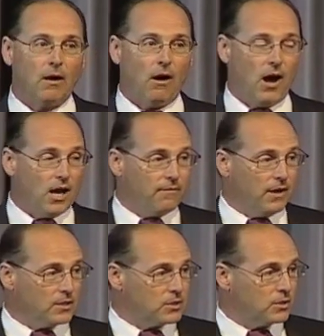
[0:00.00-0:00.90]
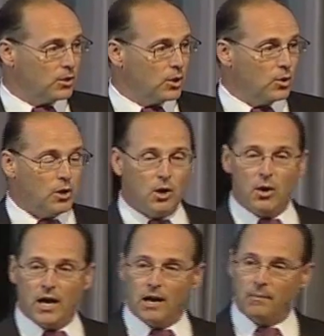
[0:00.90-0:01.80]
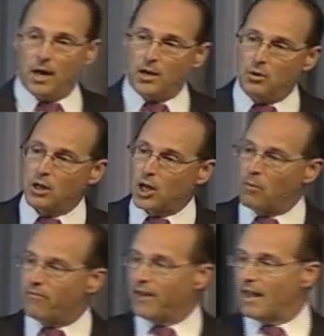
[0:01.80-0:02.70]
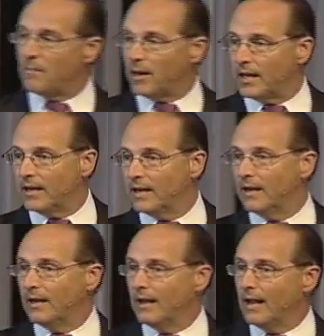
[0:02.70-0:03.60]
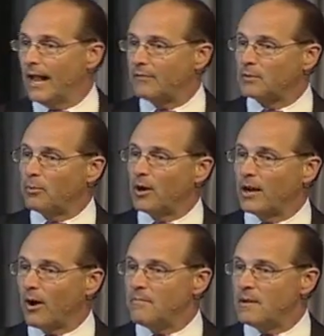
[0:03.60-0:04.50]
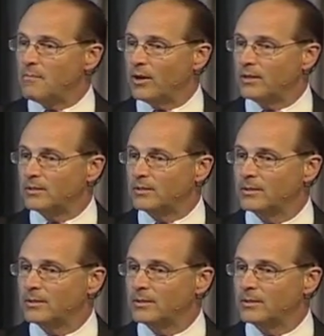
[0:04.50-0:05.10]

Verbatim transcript: all of us who knew him and knew the Cope family have some pretty great memories